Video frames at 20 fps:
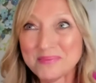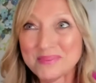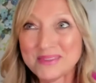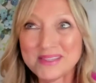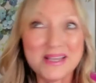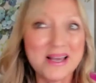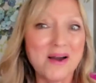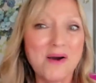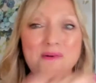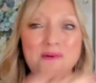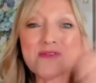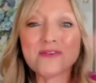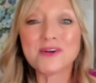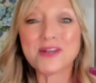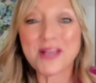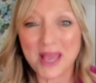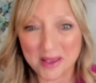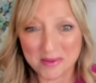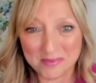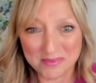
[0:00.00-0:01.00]

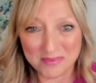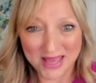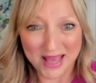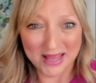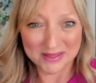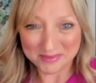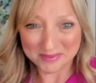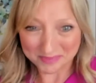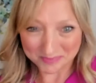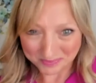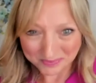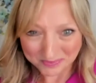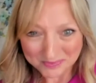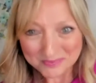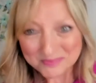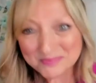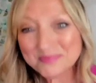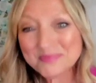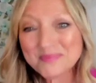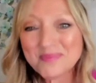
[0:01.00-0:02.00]
overcame that.
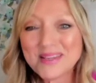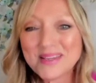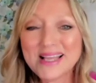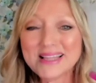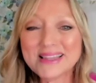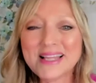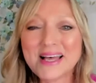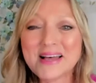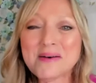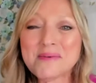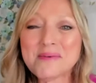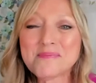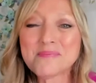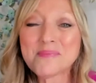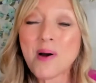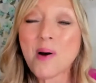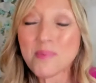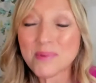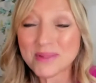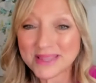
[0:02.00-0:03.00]

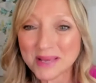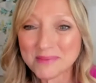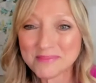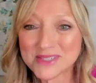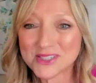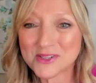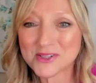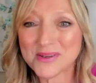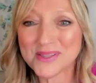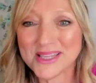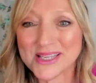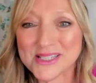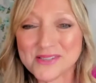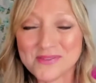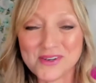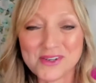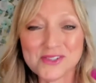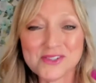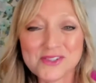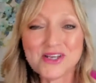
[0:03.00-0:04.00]
But let me show you this
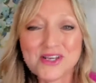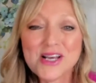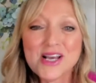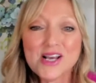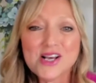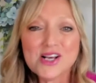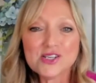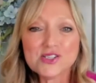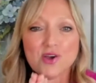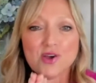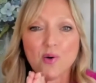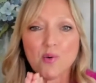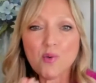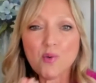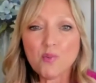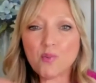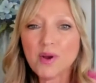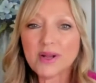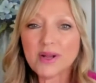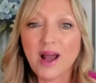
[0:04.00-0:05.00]
first. So
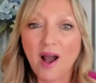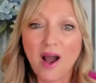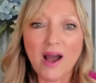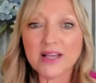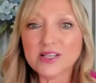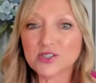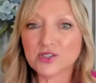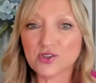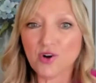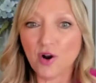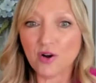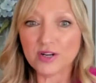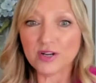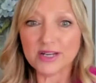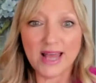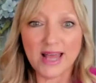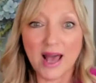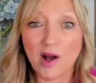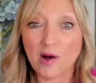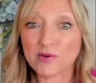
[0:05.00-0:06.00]
when I started
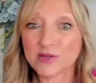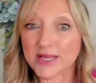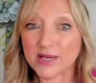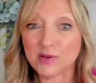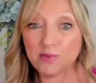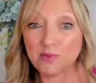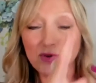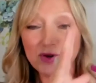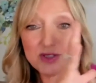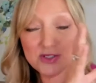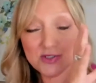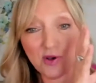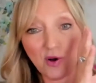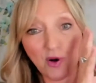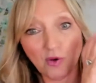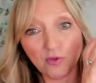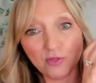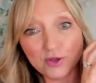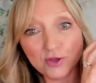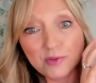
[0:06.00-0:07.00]
out, it was all the
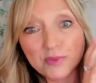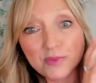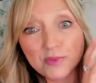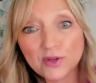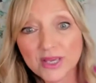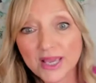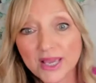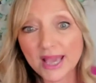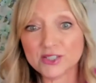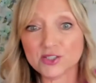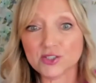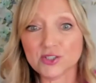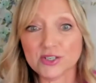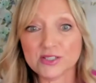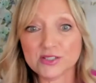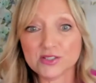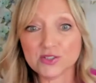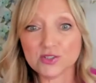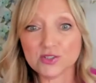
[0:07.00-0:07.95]
communications are